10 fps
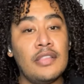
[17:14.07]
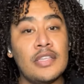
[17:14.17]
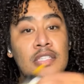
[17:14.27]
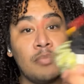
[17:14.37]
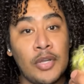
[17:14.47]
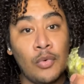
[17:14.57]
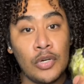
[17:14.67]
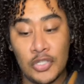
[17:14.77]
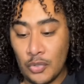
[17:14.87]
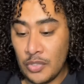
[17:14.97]
This is my
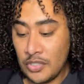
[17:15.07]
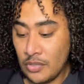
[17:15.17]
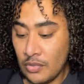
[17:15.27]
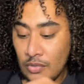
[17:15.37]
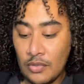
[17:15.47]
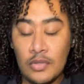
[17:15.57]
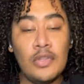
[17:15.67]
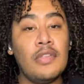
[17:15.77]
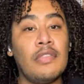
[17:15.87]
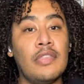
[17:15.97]
quartz crystal.
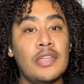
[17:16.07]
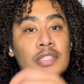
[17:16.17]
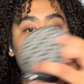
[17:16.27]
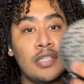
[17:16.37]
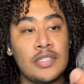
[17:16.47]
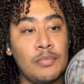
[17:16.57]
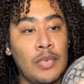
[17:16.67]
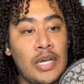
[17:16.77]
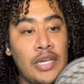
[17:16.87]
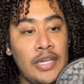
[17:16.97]
This is
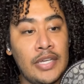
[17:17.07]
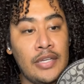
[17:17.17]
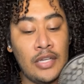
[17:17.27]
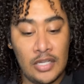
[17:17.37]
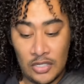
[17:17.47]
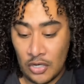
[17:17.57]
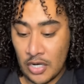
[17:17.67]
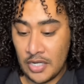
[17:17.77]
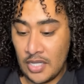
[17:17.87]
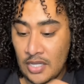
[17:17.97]
my
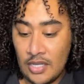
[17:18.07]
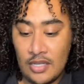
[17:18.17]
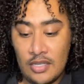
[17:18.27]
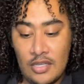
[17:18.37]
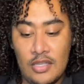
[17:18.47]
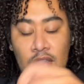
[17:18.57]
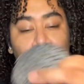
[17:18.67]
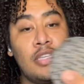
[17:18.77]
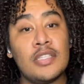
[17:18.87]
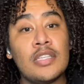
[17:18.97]
car key.
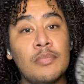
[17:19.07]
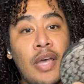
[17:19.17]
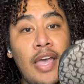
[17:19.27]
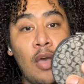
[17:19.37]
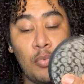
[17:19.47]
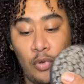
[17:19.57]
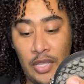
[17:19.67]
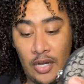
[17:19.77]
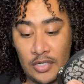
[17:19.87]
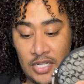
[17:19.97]
This is my Apple
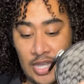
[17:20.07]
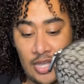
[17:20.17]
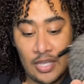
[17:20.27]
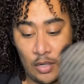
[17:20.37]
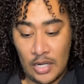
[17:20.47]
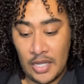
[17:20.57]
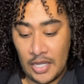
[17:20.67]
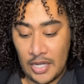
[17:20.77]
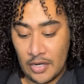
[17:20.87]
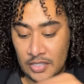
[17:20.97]
AirTag and a
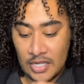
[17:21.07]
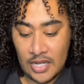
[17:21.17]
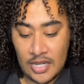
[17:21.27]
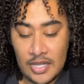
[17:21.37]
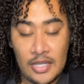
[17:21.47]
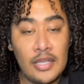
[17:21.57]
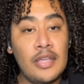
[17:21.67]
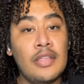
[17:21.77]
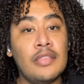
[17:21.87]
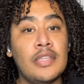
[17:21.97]
hair tie.
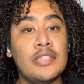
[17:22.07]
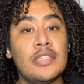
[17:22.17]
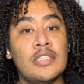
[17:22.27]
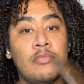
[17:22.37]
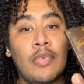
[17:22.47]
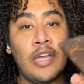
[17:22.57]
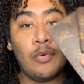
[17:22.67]
This is my